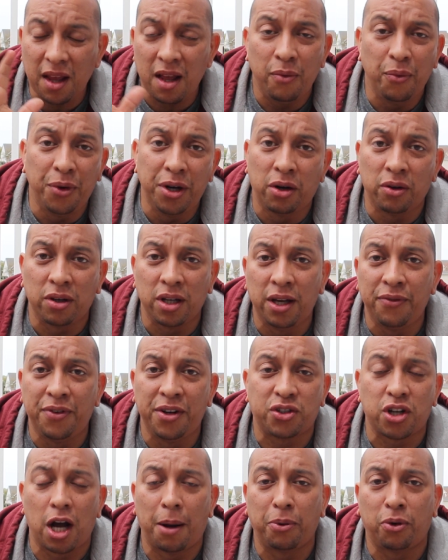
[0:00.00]
we don't live
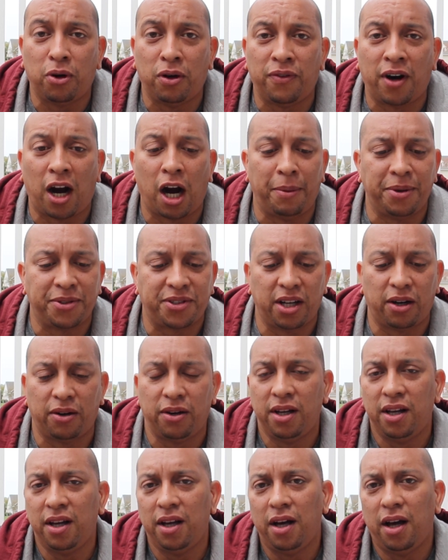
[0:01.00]
in a tropical environment.
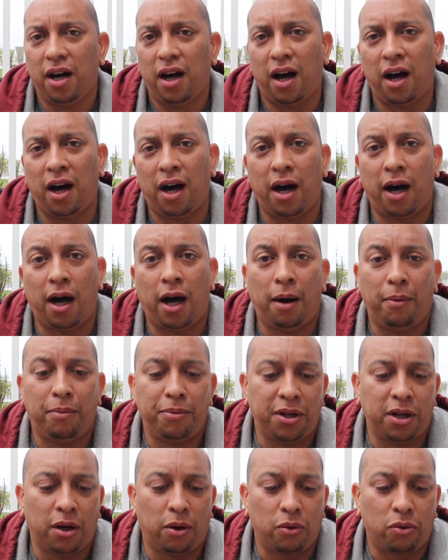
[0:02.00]
So
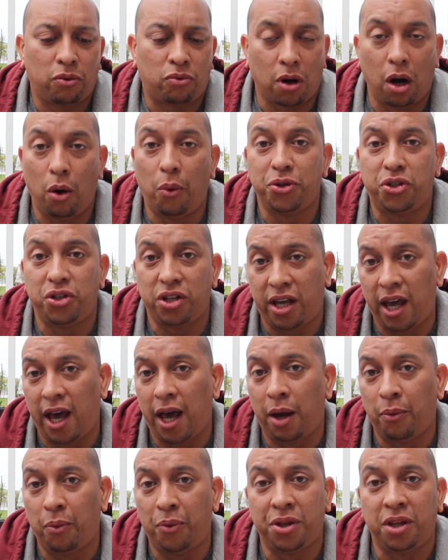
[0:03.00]
you know, grow what you
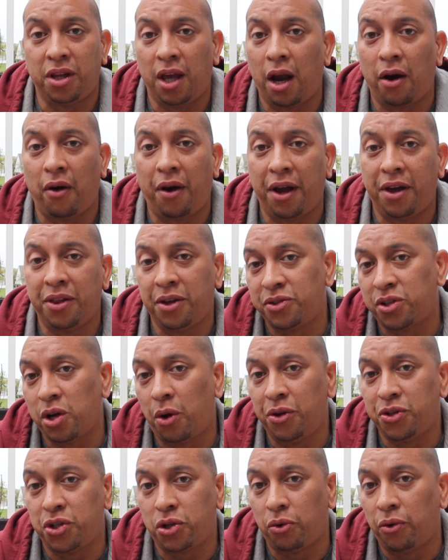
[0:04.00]
can with the area, the
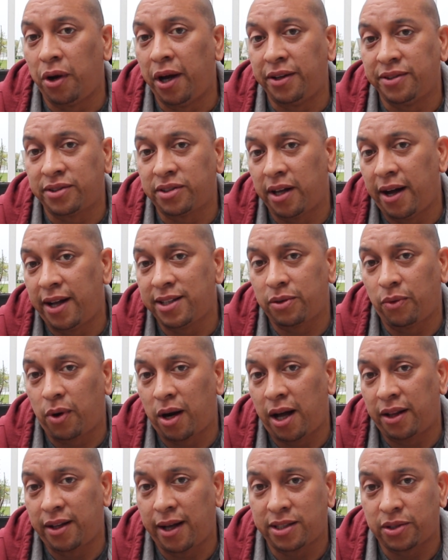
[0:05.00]
zone that you're in. So that's
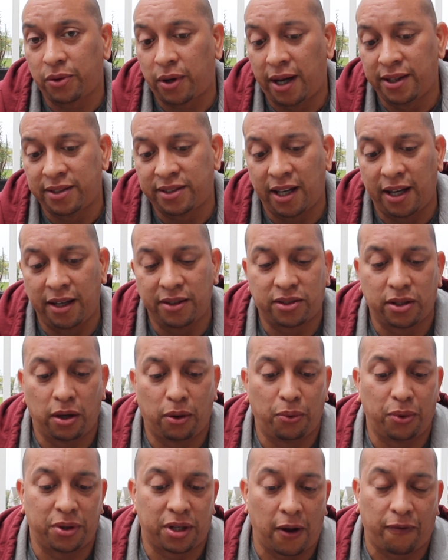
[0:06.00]
what I say.
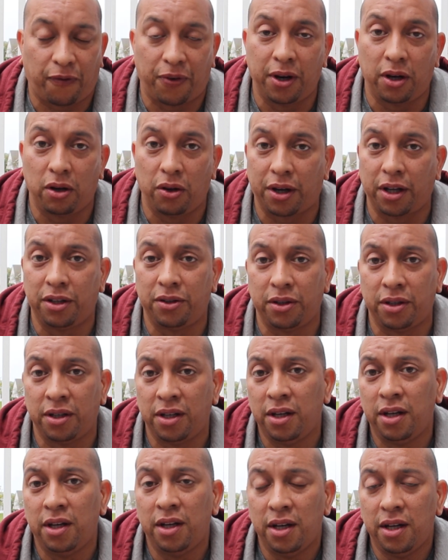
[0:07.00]
So we're definitely looking
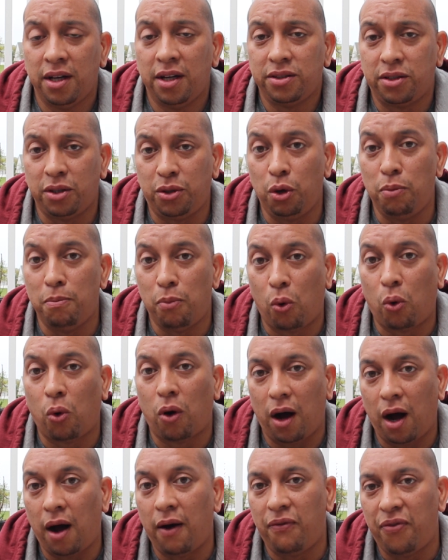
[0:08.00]
to do
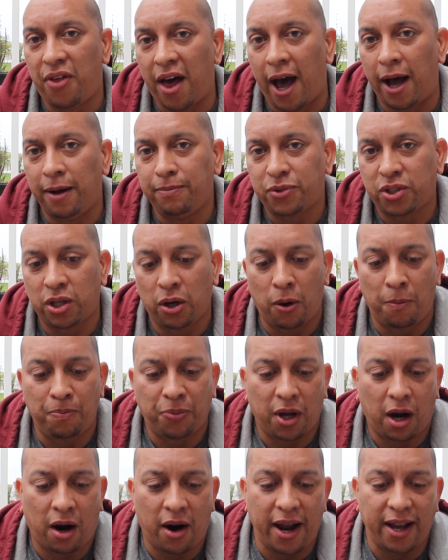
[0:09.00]
more of that. So
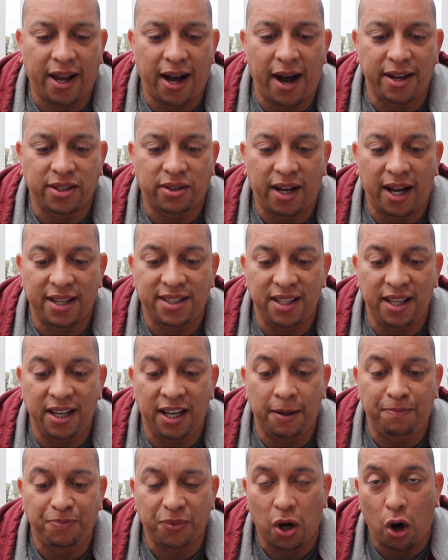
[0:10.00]
all right guys, so that's
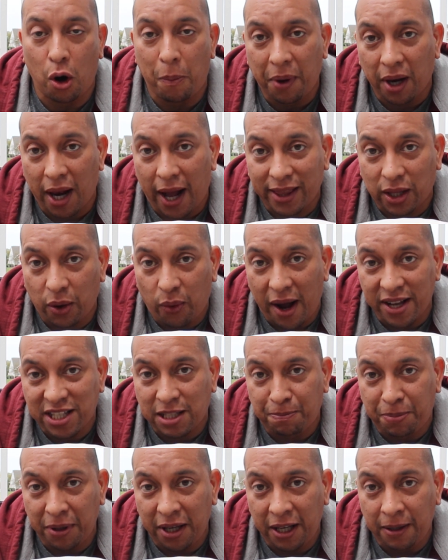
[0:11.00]
it. I hope you liked the
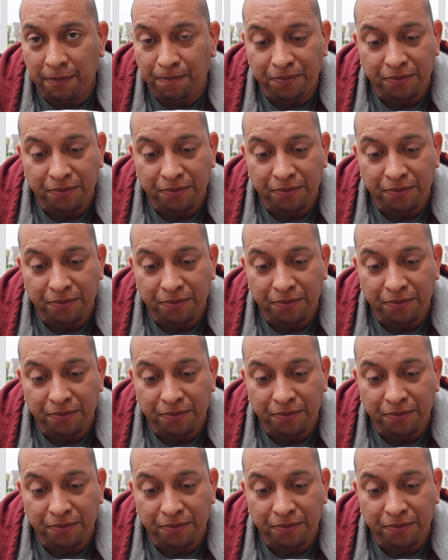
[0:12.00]
recipe.